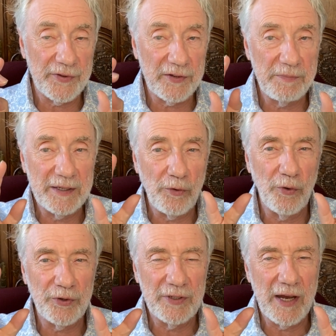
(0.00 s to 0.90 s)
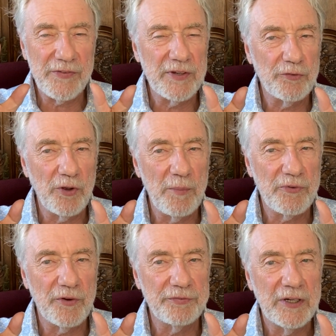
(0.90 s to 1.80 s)
it's been organized in terms
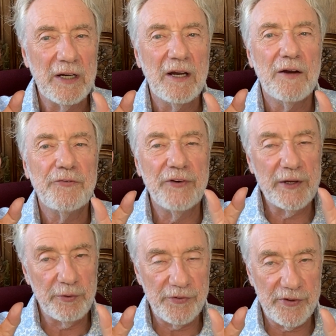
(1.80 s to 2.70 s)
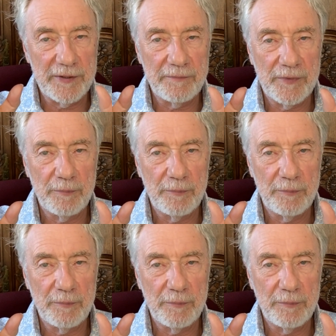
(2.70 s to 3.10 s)
of frequency,